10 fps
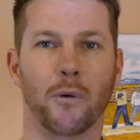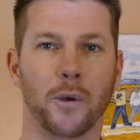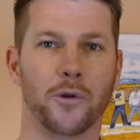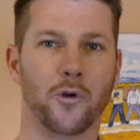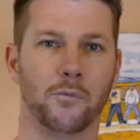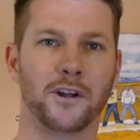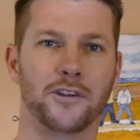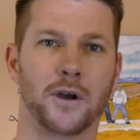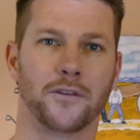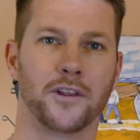what we would normally
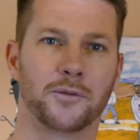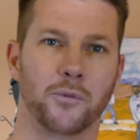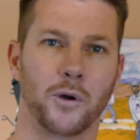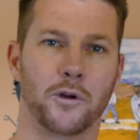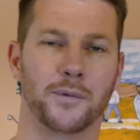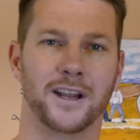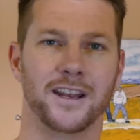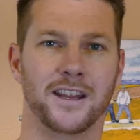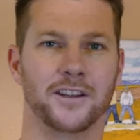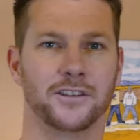do up to this point would be a
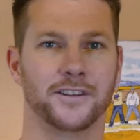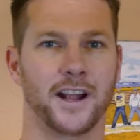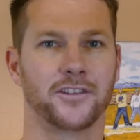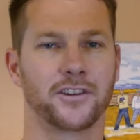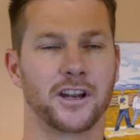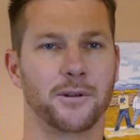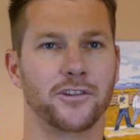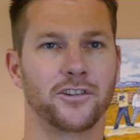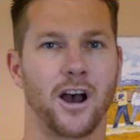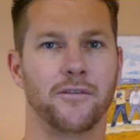anneal, and that's gonna be
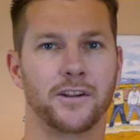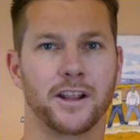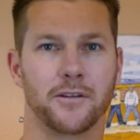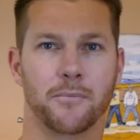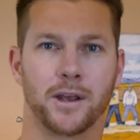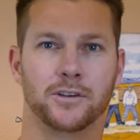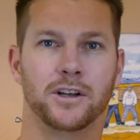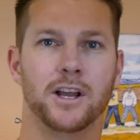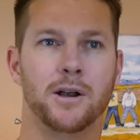softening the metal.